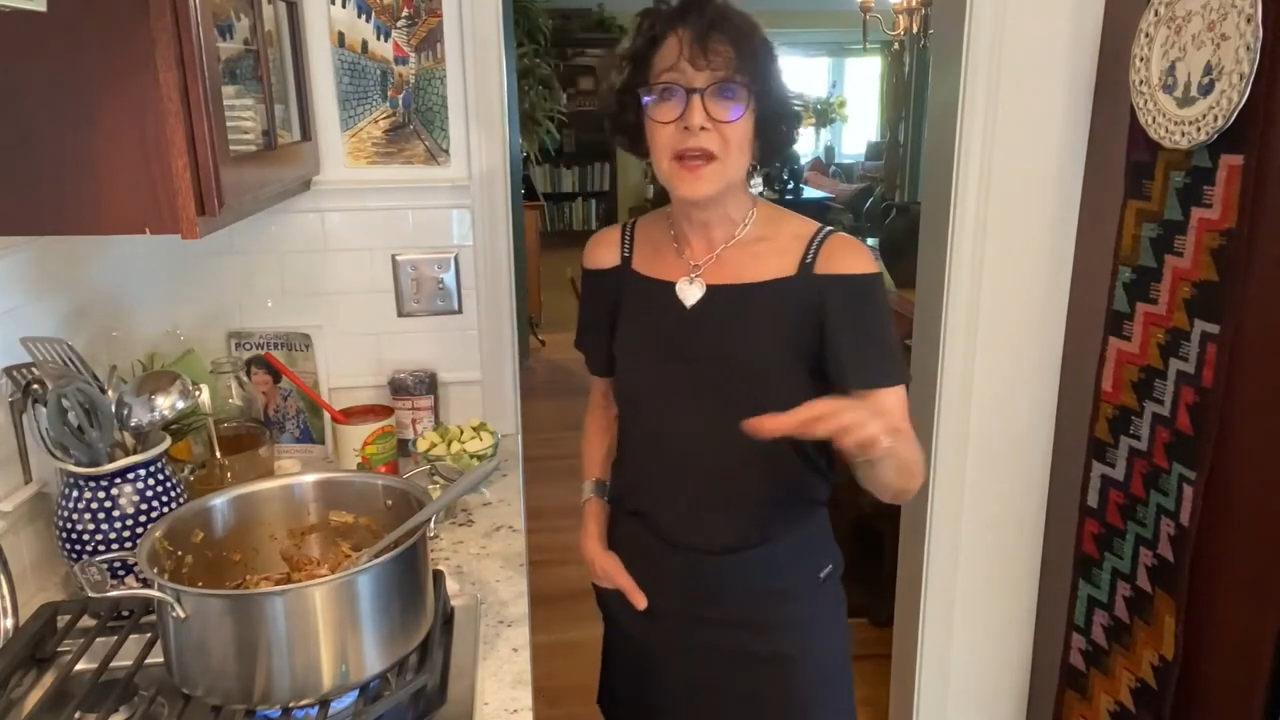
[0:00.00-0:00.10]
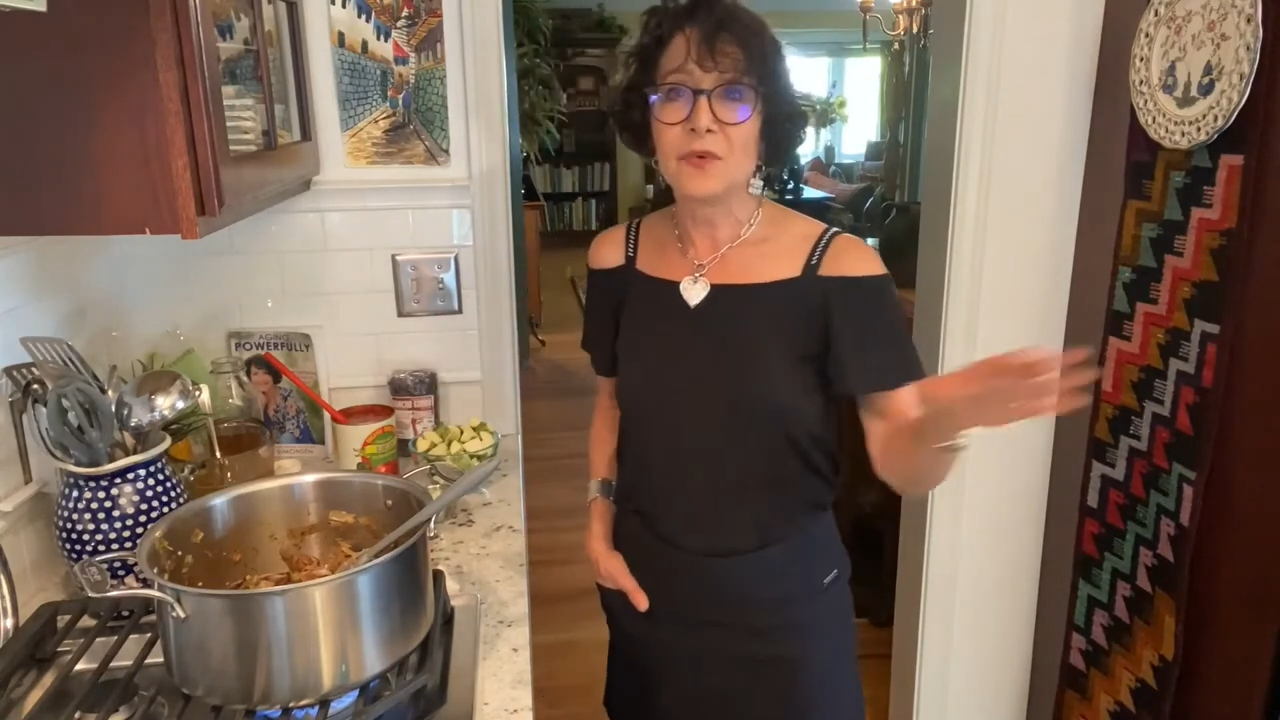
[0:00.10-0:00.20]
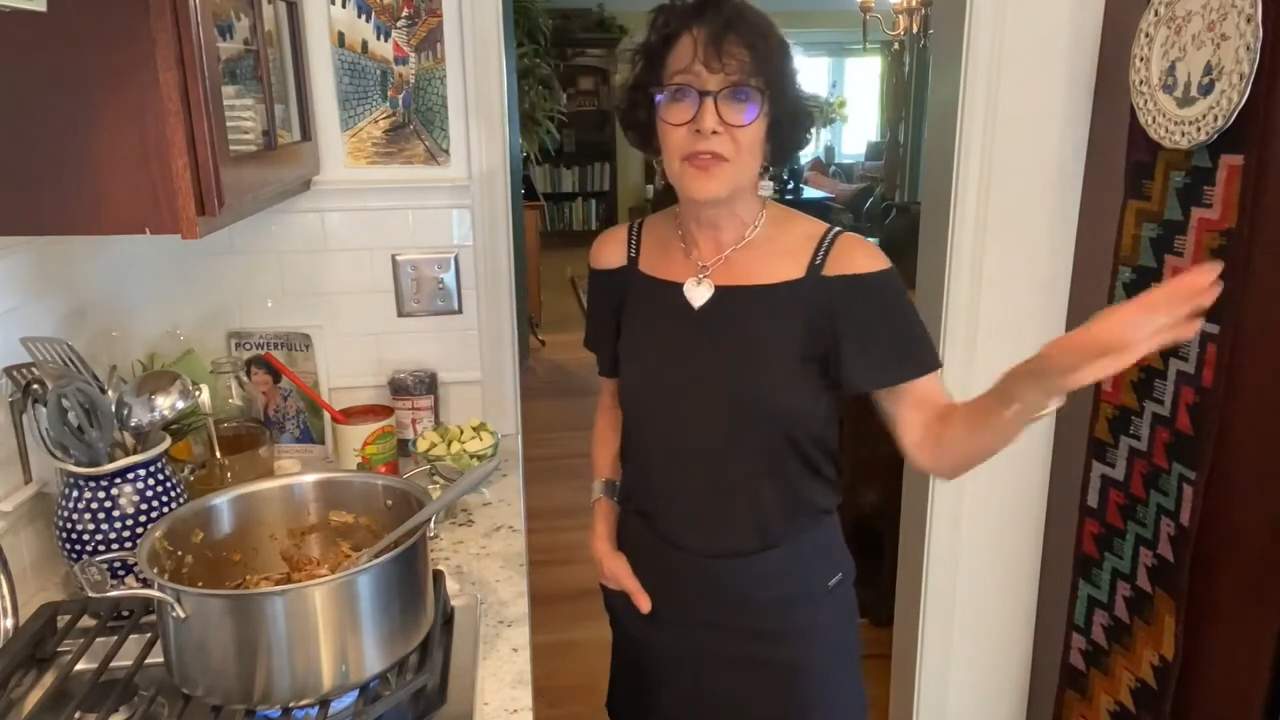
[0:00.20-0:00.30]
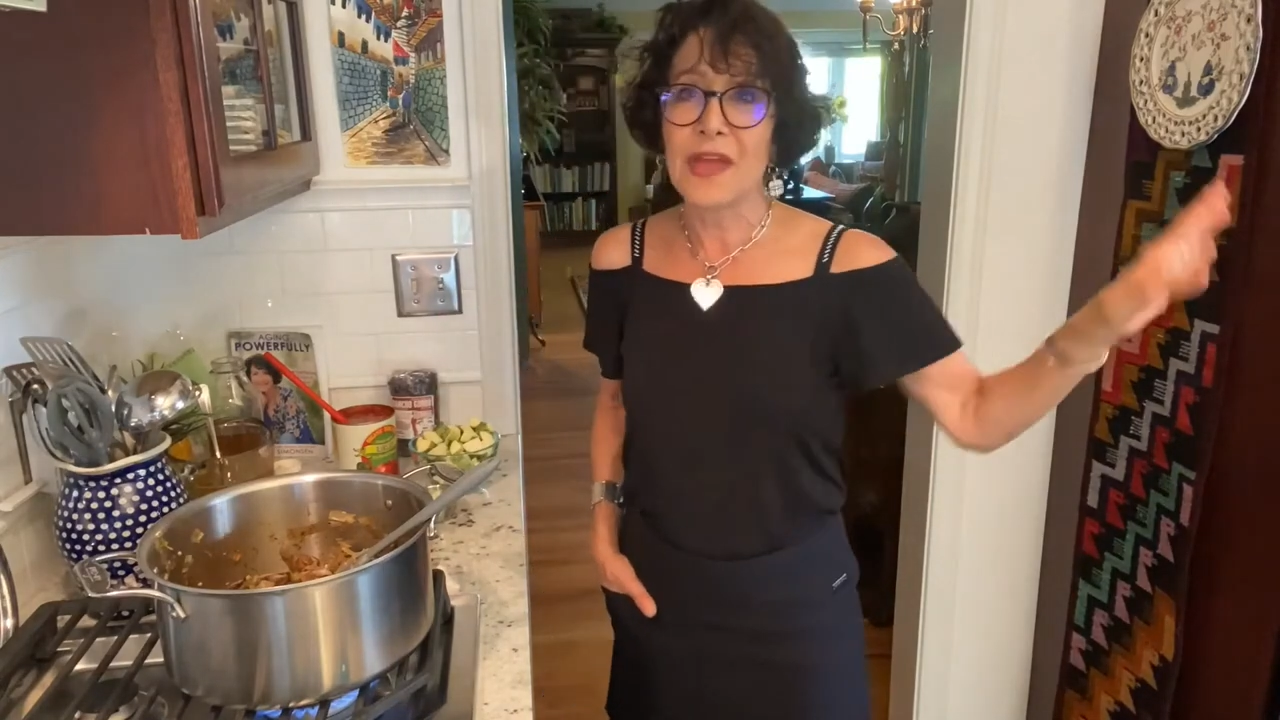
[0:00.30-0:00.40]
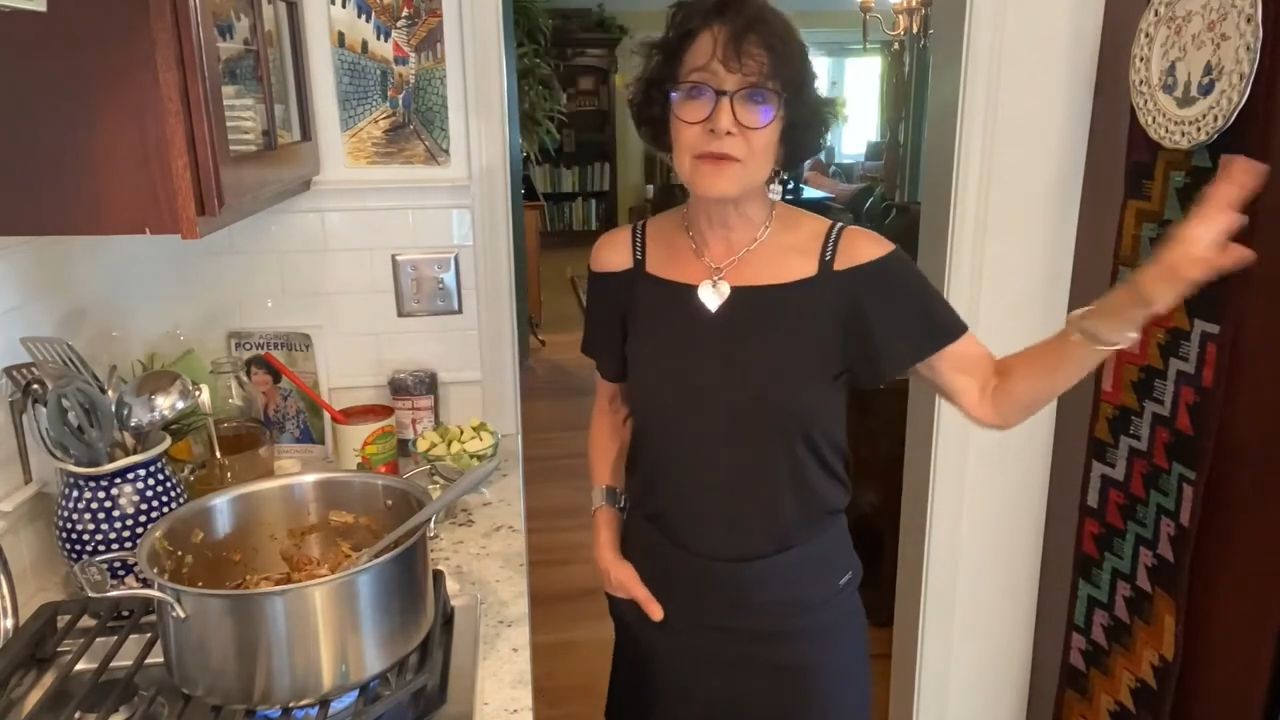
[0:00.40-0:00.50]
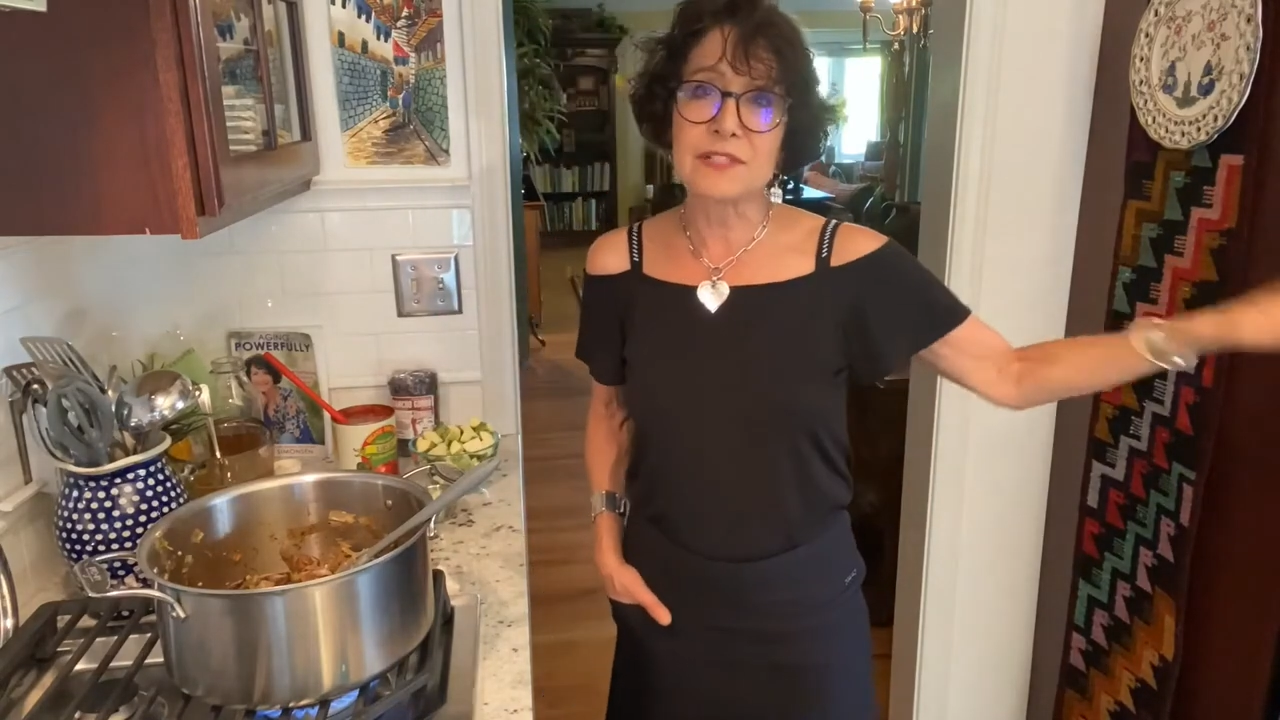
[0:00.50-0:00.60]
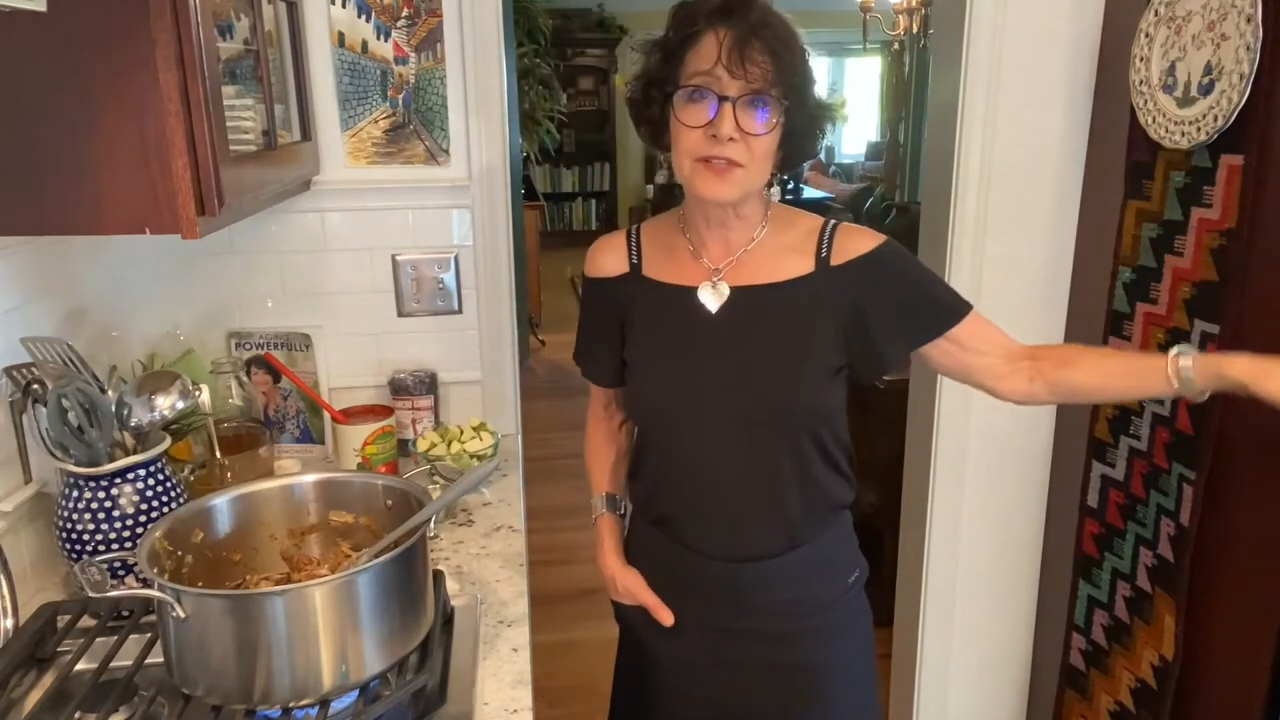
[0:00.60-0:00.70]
well, that was